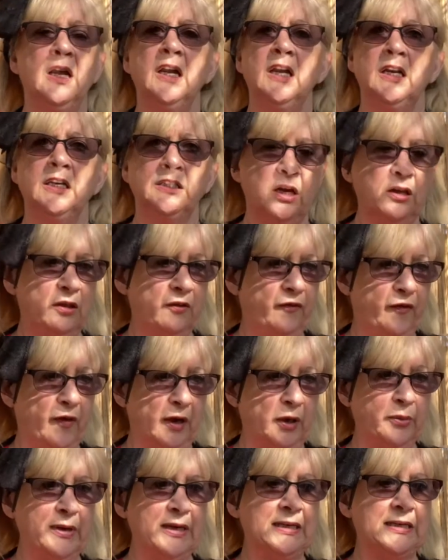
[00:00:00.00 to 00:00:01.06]
So the
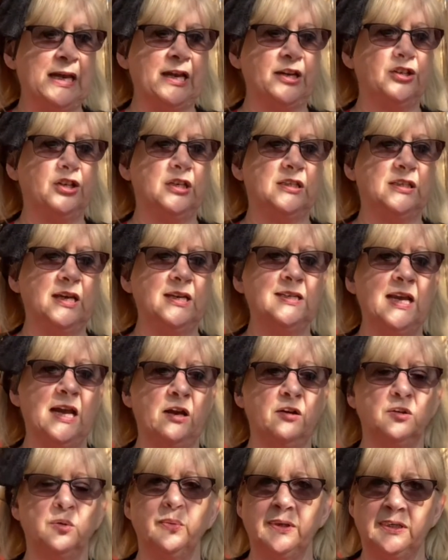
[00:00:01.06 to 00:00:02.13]
following day she set
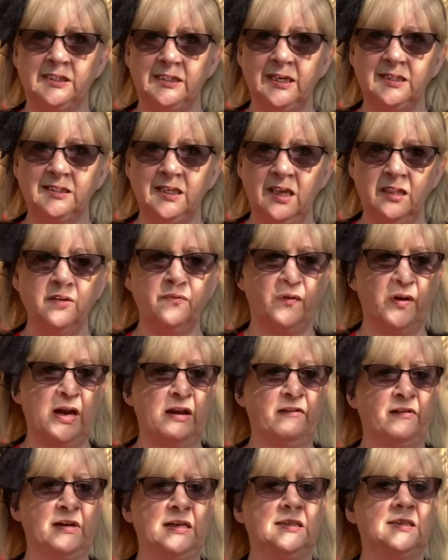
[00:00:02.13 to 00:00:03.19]
out with 6 other
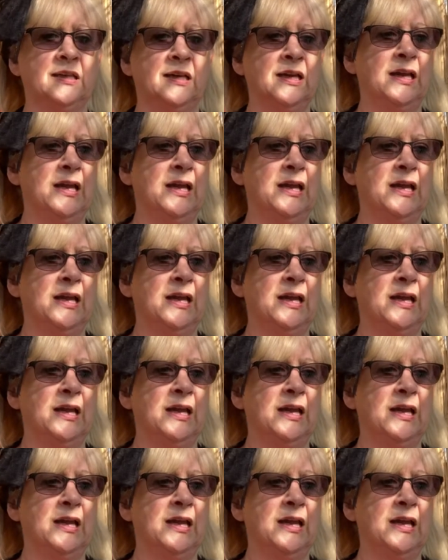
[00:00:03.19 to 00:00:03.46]
fairies,